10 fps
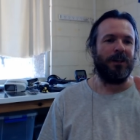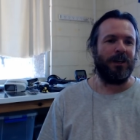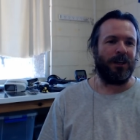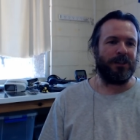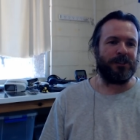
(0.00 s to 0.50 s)

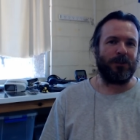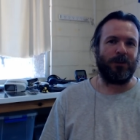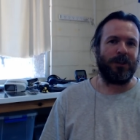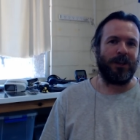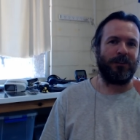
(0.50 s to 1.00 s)
unless
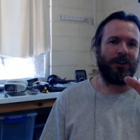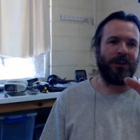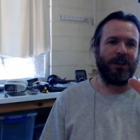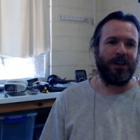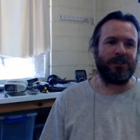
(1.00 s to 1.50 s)
someone out
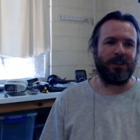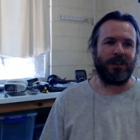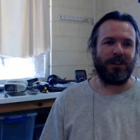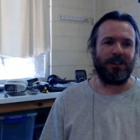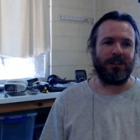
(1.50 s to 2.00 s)
there has
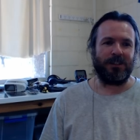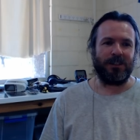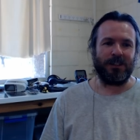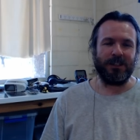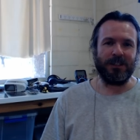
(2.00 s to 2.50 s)
a
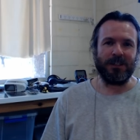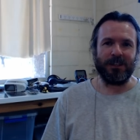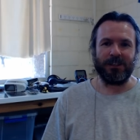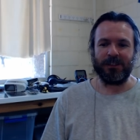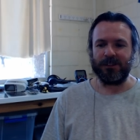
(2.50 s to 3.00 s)

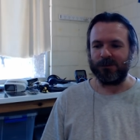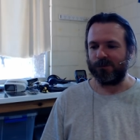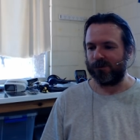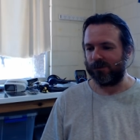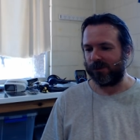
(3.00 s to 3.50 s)
legally
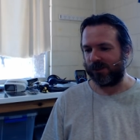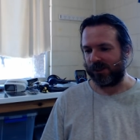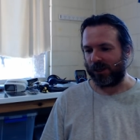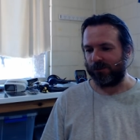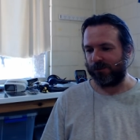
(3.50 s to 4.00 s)

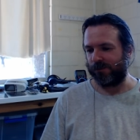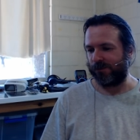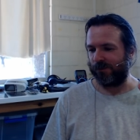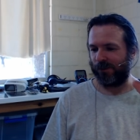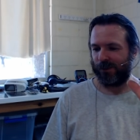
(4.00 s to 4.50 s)
safe
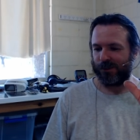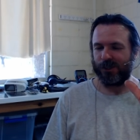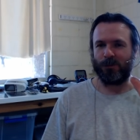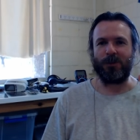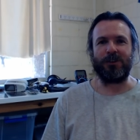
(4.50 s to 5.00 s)
and
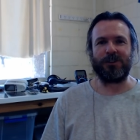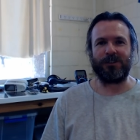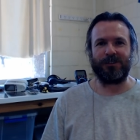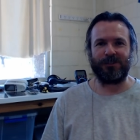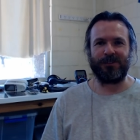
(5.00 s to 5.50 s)
separate
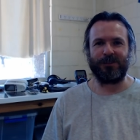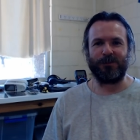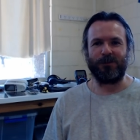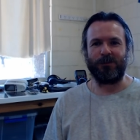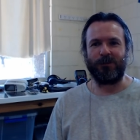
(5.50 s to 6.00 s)

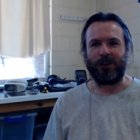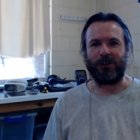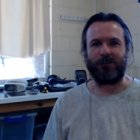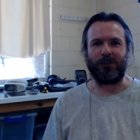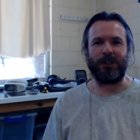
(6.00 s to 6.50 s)

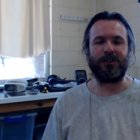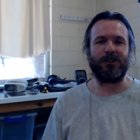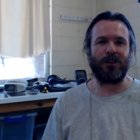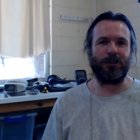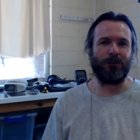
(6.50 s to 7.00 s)
um, Git
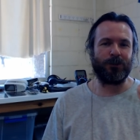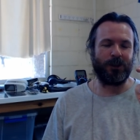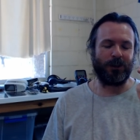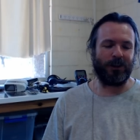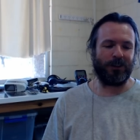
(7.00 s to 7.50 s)
server or
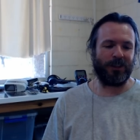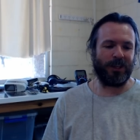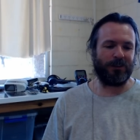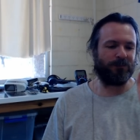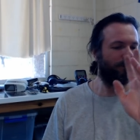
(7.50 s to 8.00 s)
something like
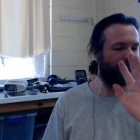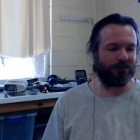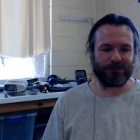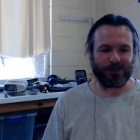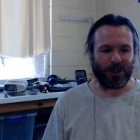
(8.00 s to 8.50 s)
that,
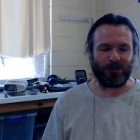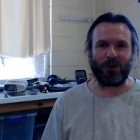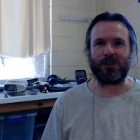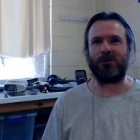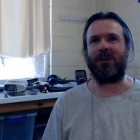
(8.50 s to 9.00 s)
I'm
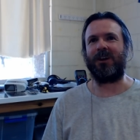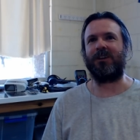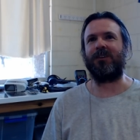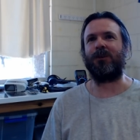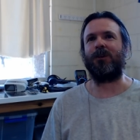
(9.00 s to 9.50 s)
not supplying
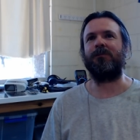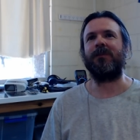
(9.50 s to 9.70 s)
them anywhere.